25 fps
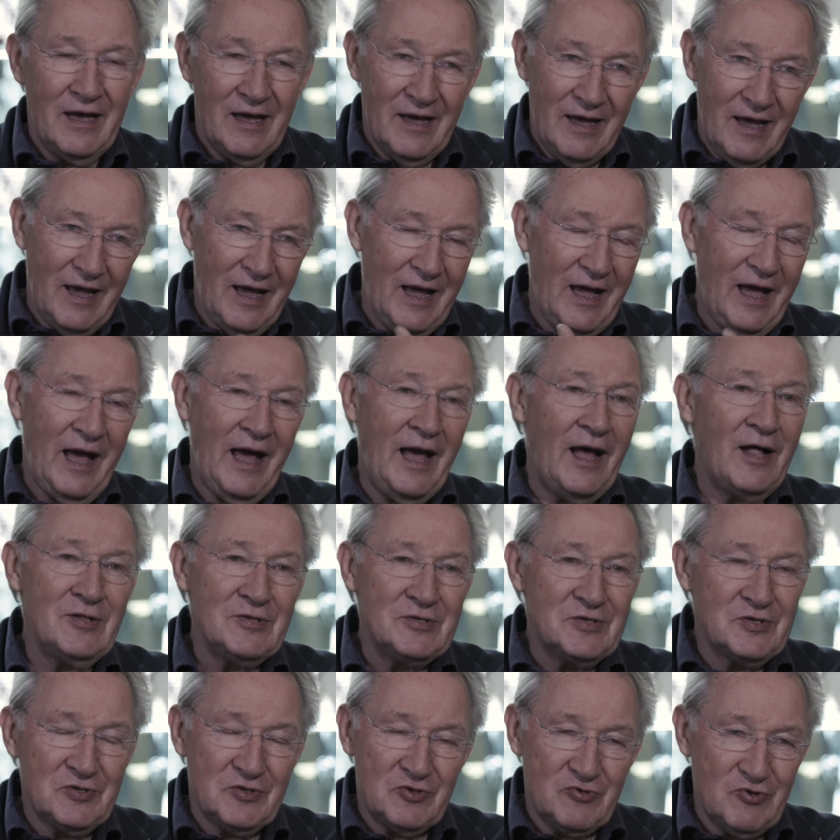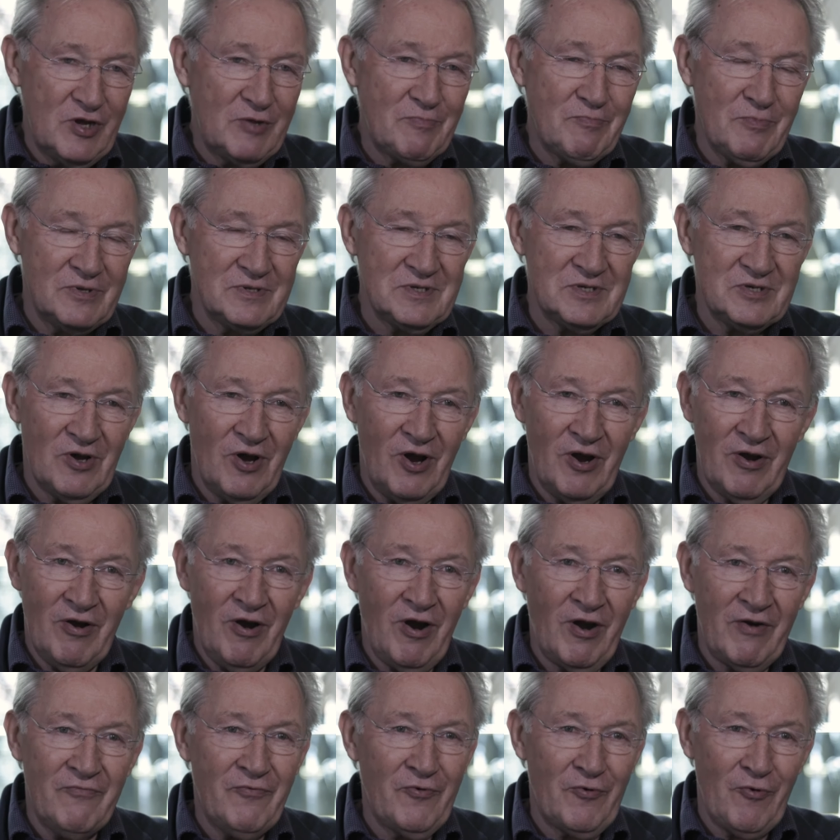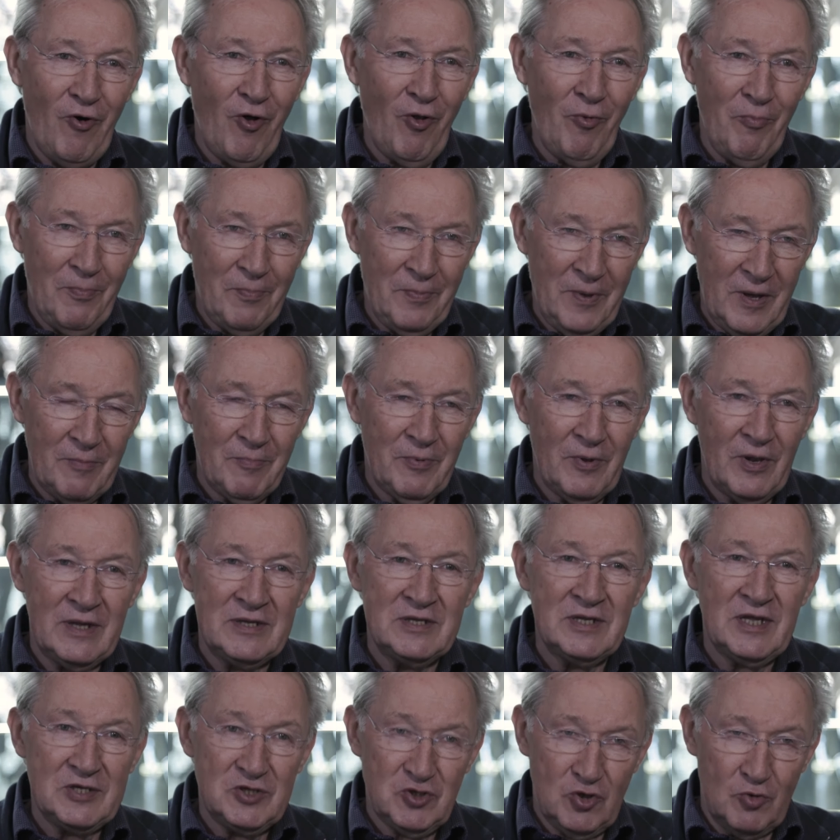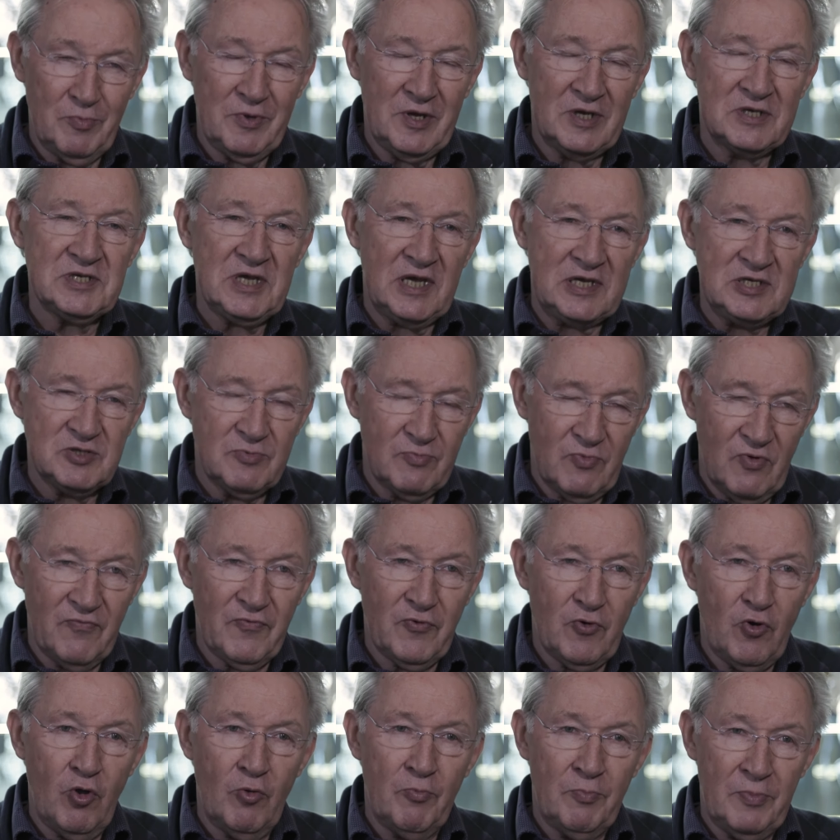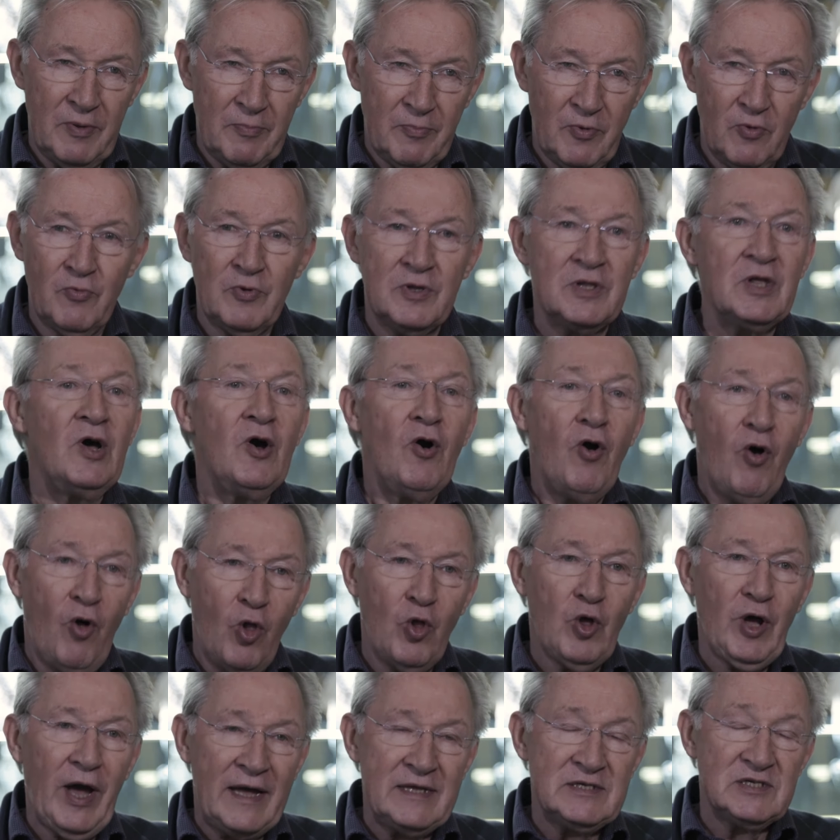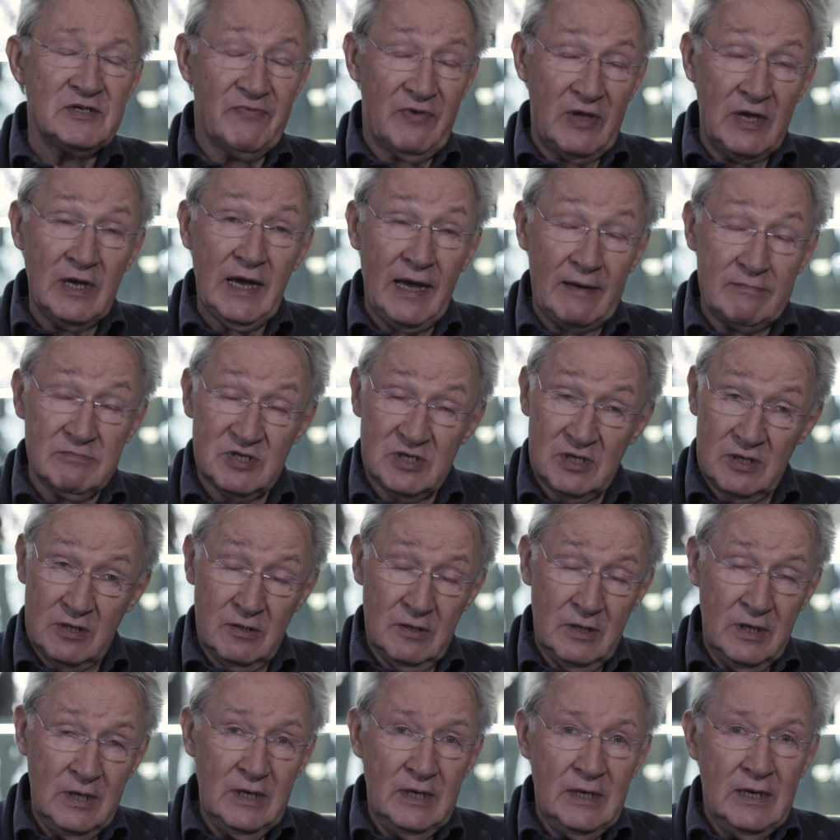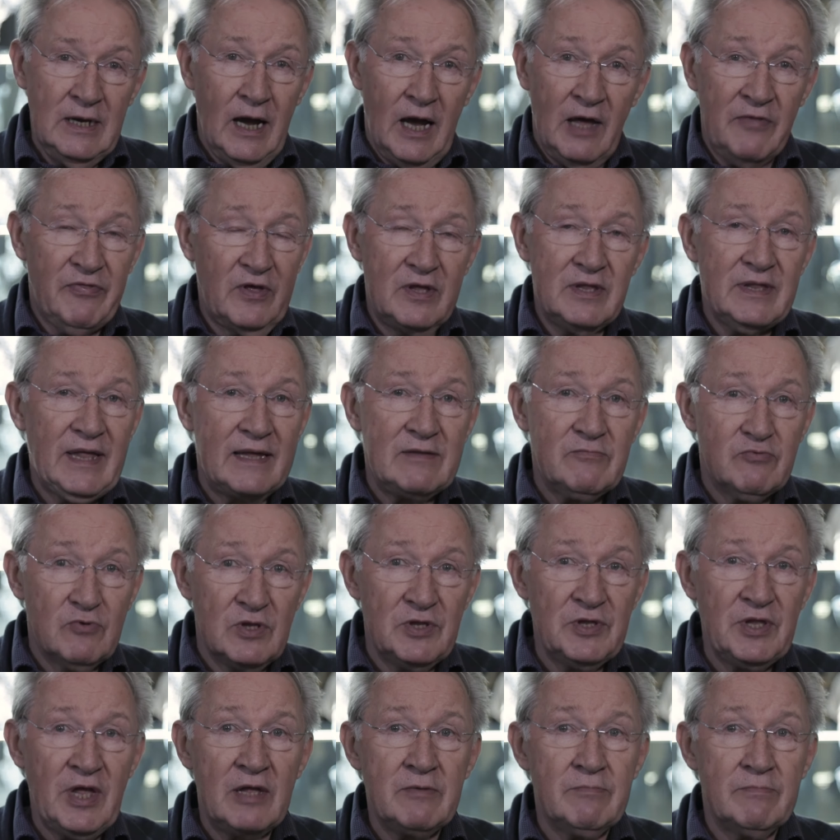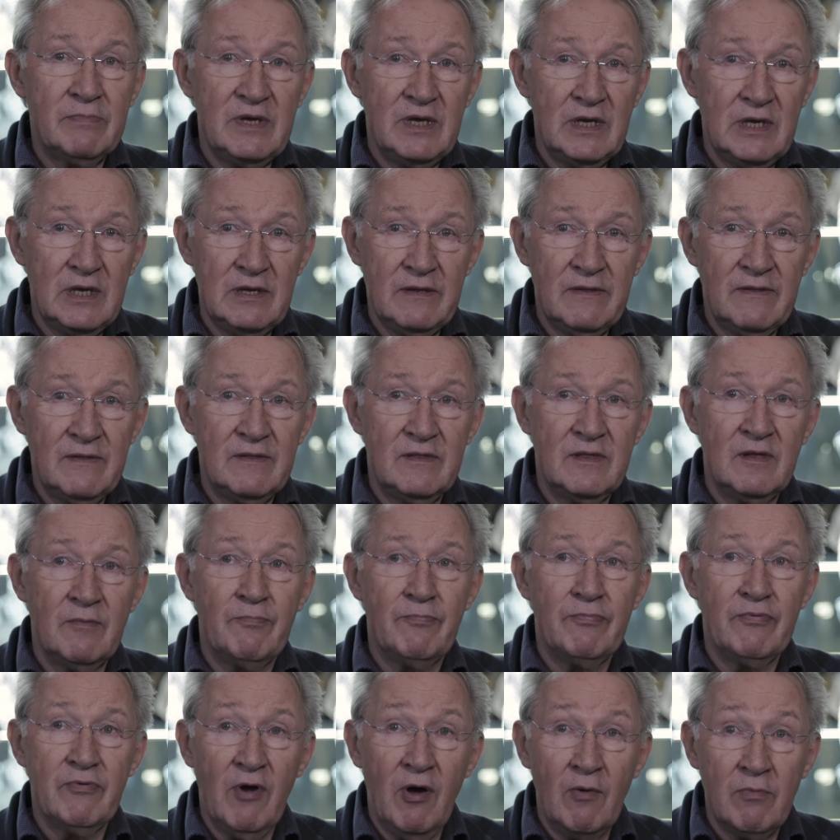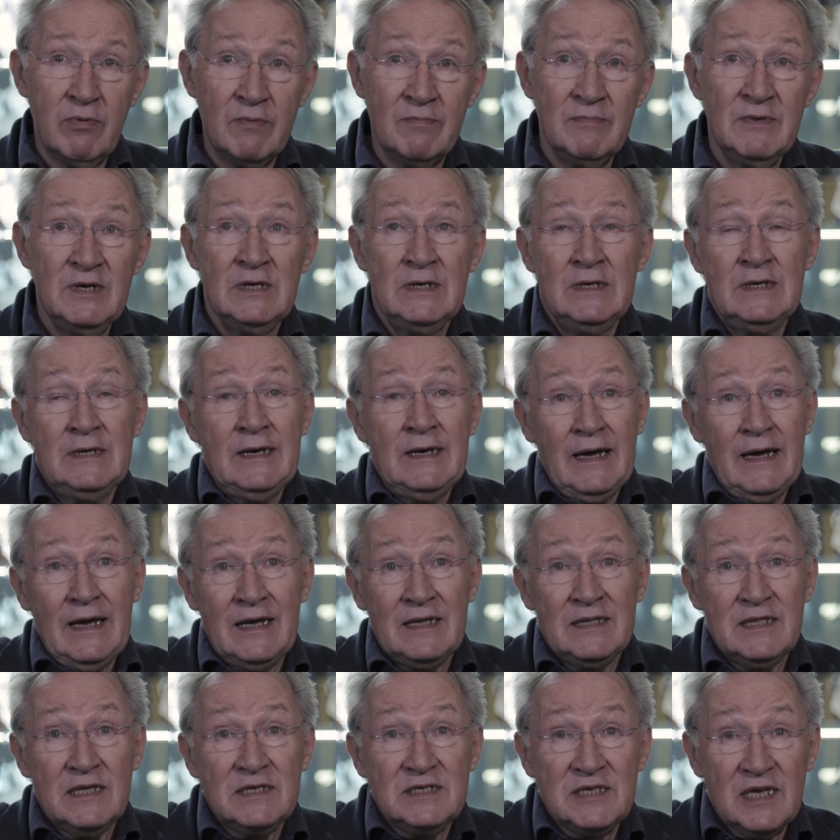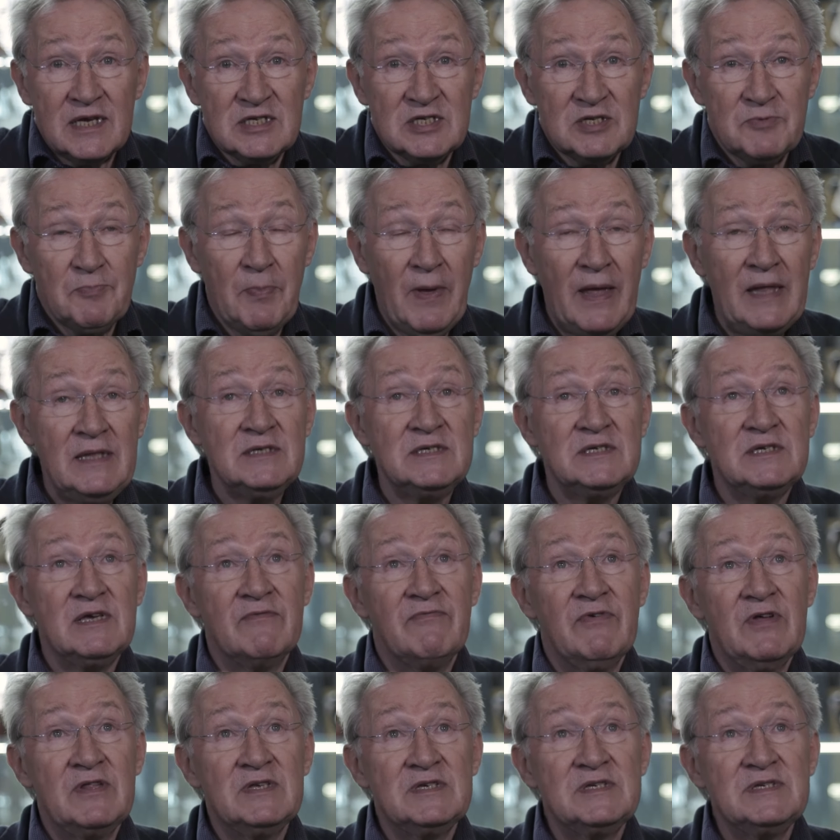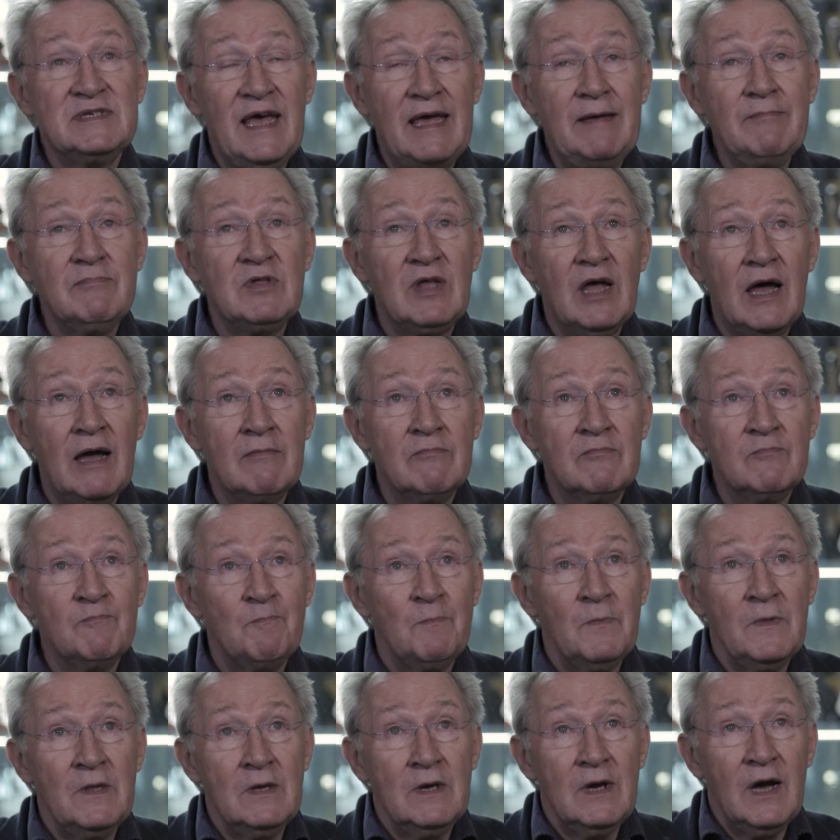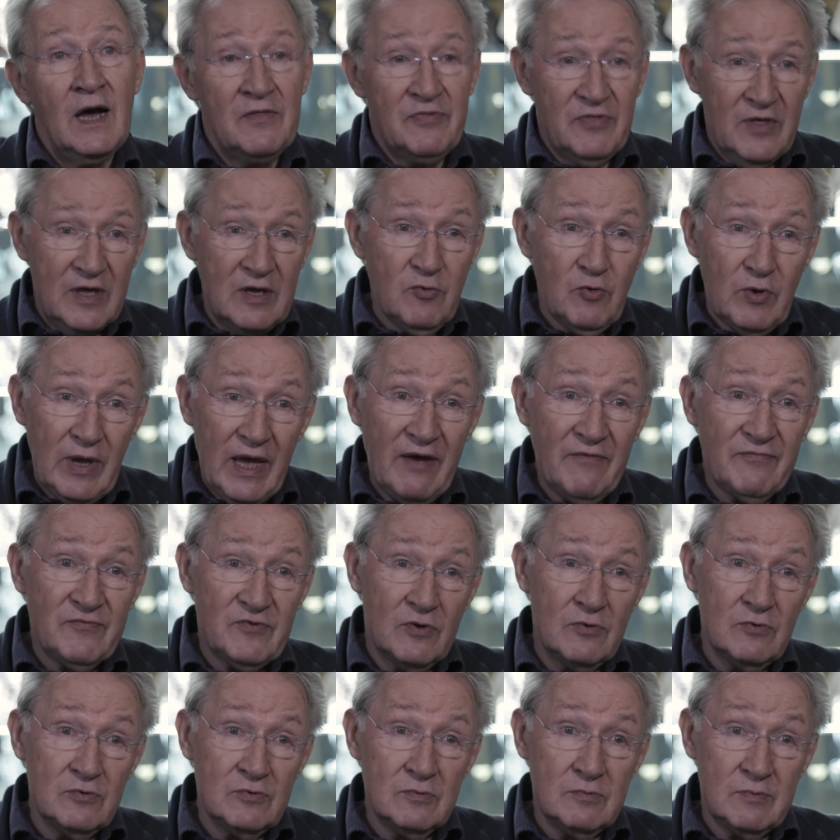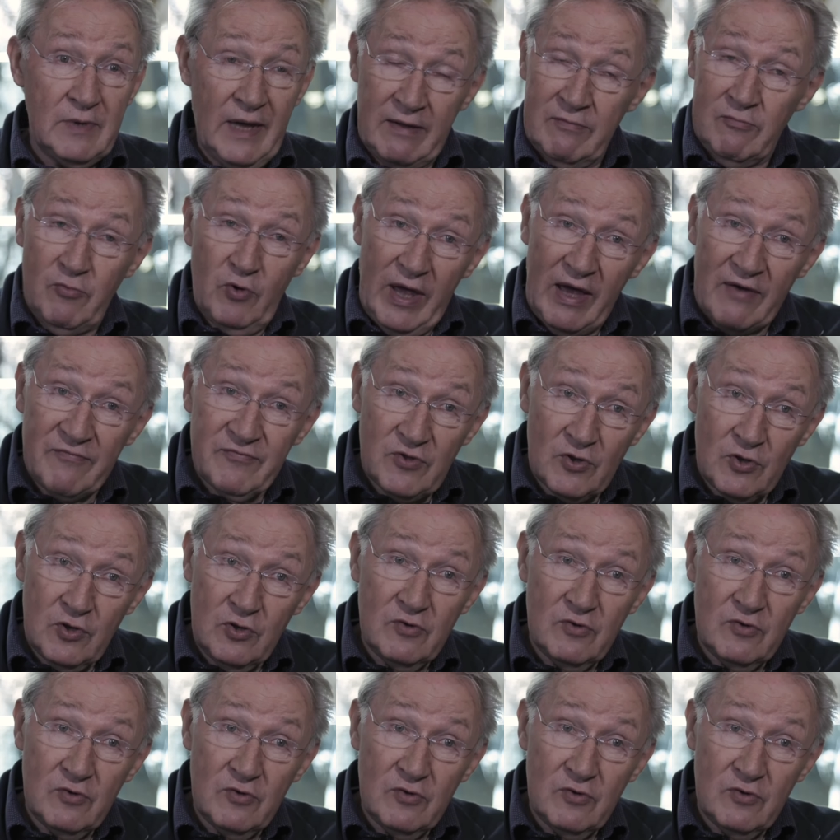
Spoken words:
Health treatments are for all people, and they should be accessible for all people with all kinds of income. So I think that will not be the problem. It is expensive. At the same time, I think we have to